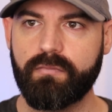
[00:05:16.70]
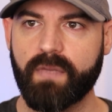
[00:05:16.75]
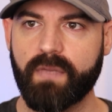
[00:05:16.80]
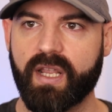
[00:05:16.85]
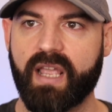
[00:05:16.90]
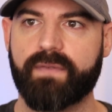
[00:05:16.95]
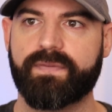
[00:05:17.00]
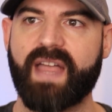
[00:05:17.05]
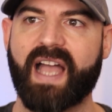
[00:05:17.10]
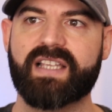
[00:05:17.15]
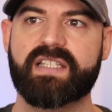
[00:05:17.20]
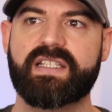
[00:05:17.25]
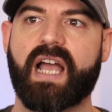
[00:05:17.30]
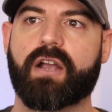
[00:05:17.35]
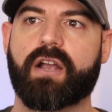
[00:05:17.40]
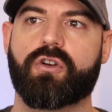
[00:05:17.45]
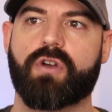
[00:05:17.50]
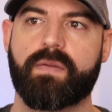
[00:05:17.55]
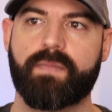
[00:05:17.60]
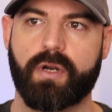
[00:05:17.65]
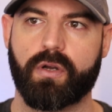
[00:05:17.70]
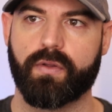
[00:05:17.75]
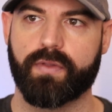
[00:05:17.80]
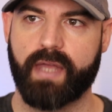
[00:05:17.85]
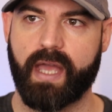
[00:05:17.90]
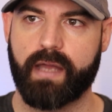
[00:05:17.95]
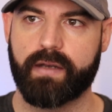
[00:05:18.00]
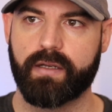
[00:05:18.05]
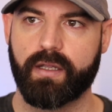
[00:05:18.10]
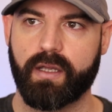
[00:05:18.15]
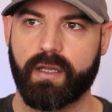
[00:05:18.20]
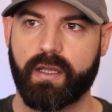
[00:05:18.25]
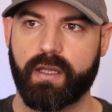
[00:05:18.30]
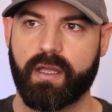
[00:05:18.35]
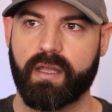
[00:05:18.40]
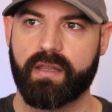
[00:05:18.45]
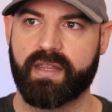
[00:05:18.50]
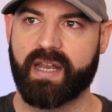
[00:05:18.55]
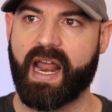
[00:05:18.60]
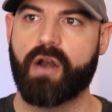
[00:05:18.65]
If that's not criminal, then
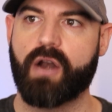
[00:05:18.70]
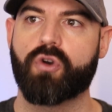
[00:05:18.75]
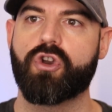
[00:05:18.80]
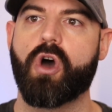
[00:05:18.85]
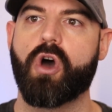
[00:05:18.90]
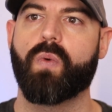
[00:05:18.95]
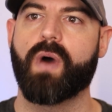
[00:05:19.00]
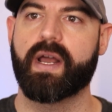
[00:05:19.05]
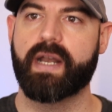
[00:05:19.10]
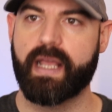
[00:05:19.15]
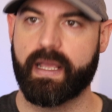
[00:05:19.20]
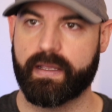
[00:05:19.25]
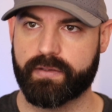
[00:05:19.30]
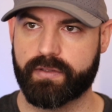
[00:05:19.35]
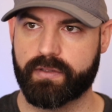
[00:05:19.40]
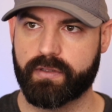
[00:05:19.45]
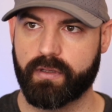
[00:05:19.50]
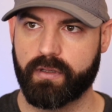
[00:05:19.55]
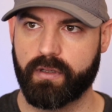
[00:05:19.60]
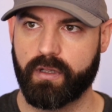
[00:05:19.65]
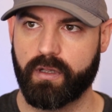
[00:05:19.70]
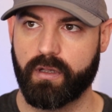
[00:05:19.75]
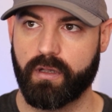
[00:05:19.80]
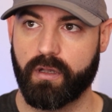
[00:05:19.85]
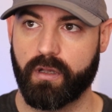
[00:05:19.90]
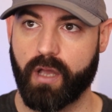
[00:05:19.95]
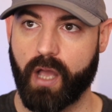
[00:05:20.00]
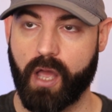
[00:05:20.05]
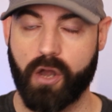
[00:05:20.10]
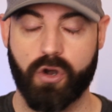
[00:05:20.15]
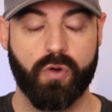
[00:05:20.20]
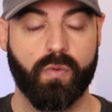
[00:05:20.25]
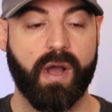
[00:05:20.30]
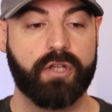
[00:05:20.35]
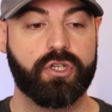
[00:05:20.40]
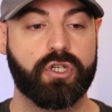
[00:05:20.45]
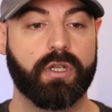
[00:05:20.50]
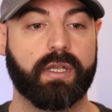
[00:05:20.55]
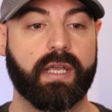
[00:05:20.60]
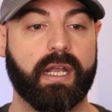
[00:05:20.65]
I don't know what is. I don't know. Why
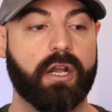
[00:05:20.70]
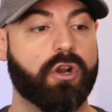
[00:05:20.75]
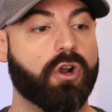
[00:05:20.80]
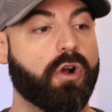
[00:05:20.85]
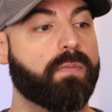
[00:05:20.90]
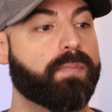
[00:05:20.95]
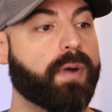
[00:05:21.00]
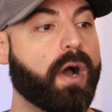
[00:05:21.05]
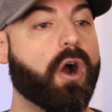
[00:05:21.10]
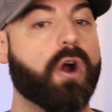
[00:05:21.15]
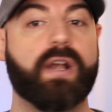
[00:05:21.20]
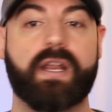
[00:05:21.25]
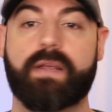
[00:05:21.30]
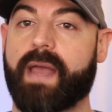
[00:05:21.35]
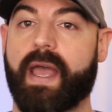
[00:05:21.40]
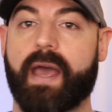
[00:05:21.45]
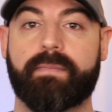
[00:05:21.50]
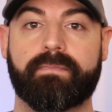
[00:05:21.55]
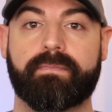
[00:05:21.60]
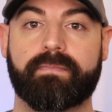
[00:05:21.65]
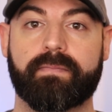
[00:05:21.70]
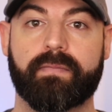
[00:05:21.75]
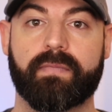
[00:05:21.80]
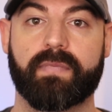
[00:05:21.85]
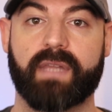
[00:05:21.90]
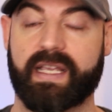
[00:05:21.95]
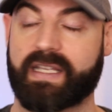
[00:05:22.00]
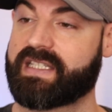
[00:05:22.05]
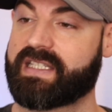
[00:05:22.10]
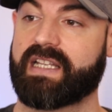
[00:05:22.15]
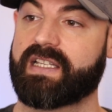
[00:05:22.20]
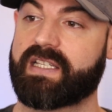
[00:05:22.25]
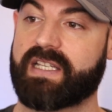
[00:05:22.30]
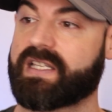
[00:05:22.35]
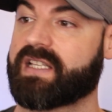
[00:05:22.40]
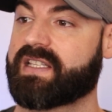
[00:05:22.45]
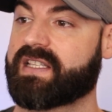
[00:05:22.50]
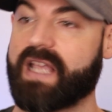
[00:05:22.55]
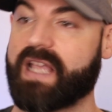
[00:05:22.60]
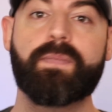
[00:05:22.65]
don't you look at your own party, man? Like, since its
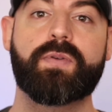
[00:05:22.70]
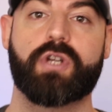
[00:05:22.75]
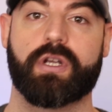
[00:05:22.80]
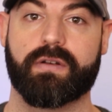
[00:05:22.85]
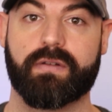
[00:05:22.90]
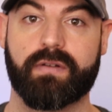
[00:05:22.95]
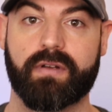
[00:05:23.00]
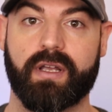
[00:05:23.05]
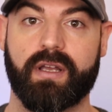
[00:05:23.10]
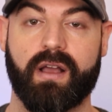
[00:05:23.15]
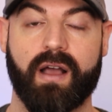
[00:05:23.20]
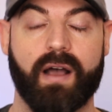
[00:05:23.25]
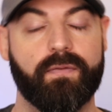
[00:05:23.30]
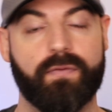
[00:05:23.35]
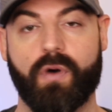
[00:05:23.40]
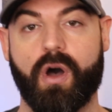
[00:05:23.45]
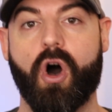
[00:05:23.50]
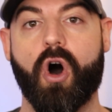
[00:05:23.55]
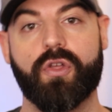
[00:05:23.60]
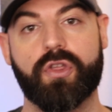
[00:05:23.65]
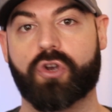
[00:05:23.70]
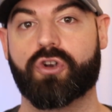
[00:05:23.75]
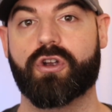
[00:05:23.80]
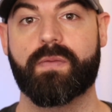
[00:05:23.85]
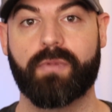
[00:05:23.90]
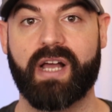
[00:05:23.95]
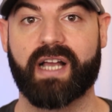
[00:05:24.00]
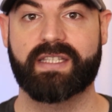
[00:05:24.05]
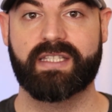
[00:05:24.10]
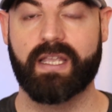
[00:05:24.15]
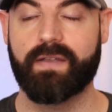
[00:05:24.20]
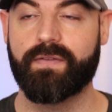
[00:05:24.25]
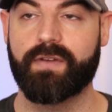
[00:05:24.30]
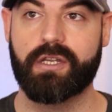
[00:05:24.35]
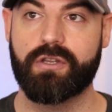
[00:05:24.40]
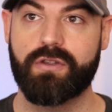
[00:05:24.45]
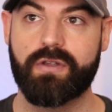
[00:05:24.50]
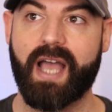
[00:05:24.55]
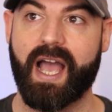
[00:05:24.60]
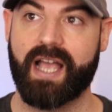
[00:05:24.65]
inception, of all the criminal activity
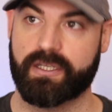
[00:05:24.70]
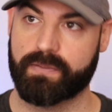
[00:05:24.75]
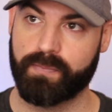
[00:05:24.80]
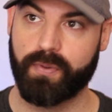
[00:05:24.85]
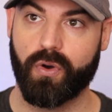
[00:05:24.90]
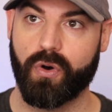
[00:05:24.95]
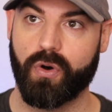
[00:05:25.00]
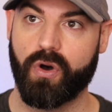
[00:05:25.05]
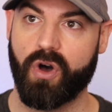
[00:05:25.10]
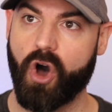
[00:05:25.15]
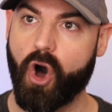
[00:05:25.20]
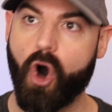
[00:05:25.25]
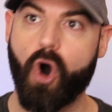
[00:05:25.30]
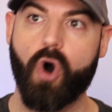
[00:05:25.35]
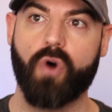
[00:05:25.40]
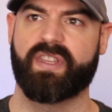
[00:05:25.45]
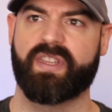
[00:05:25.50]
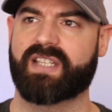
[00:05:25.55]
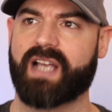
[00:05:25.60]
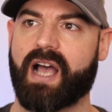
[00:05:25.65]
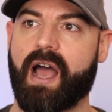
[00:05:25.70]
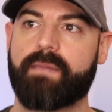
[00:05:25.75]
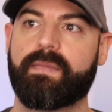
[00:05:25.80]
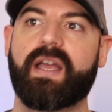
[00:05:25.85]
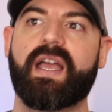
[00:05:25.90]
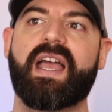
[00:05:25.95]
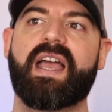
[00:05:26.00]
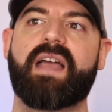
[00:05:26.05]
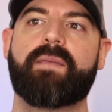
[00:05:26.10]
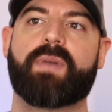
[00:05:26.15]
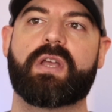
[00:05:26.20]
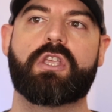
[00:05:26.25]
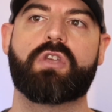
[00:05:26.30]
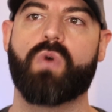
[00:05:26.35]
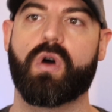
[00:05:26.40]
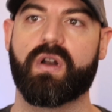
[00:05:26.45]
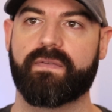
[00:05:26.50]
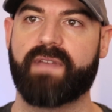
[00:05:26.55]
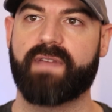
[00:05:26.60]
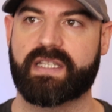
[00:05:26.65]
you guys pull all the time, but you
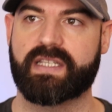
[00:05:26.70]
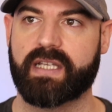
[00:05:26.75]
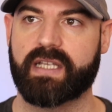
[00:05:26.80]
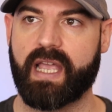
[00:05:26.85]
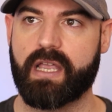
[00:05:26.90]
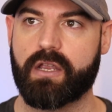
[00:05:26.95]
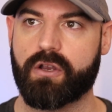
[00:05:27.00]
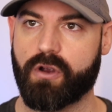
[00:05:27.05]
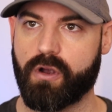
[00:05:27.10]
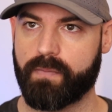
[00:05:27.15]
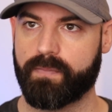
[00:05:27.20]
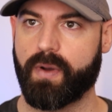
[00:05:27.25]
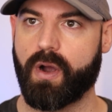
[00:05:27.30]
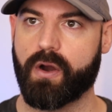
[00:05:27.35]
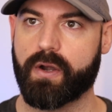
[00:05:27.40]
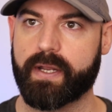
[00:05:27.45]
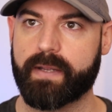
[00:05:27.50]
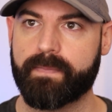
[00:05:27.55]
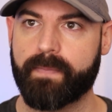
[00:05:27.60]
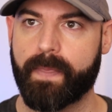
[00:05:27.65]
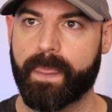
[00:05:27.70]
won't investigate your own party.